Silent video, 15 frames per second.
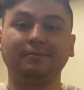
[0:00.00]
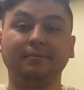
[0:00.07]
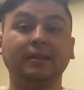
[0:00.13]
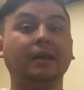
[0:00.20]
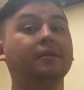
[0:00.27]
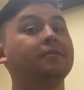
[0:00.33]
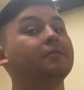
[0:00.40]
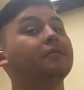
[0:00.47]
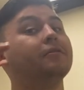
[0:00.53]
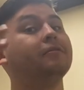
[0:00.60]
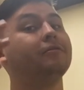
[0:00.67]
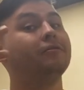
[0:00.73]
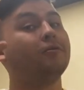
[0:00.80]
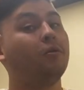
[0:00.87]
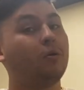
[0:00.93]
Then the
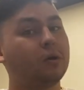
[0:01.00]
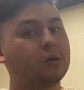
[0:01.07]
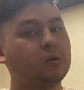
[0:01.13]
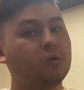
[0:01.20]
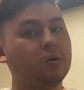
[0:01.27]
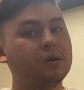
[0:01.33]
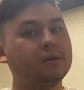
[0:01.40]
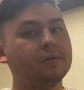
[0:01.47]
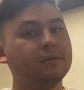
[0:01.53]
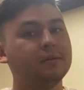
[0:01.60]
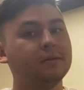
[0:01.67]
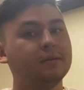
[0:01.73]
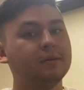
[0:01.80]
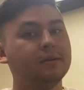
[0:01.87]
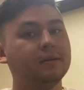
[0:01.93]
4 chord.
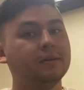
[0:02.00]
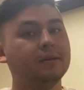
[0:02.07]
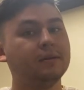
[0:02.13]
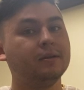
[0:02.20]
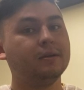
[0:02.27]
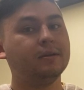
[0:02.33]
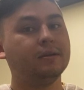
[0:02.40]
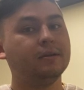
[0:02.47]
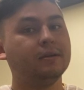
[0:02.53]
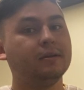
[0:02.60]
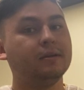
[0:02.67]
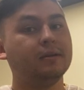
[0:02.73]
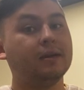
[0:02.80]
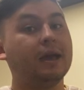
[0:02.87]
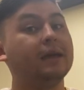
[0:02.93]

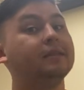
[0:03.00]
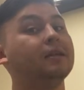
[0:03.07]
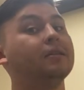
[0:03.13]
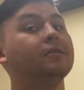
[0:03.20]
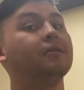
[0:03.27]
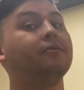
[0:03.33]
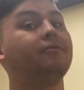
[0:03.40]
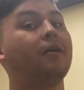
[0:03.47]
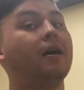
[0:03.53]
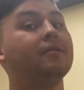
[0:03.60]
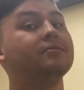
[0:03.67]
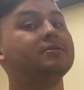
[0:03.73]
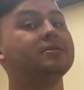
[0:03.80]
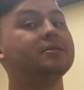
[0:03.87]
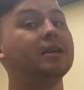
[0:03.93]
And then the
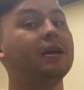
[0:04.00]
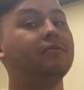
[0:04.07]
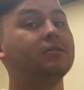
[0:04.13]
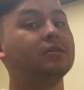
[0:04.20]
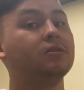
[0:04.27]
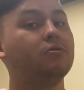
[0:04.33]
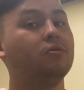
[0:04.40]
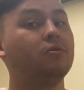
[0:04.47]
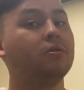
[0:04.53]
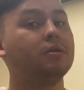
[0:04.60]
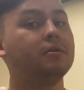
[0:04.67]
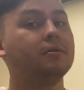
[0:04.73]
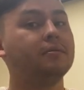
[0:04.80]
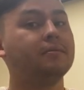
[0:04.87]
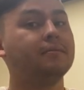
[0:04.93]
5, 7 chord.